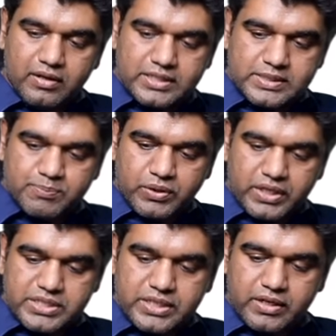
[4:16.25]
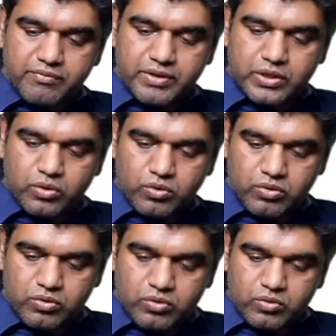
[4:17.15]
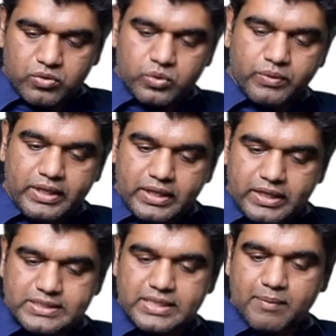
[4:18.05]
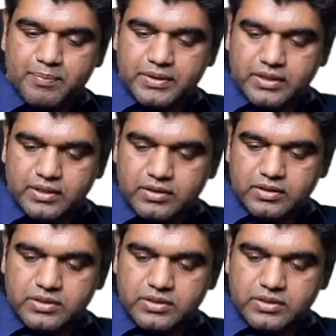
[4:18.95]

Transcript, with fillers: its potential in vitro to increase APTT.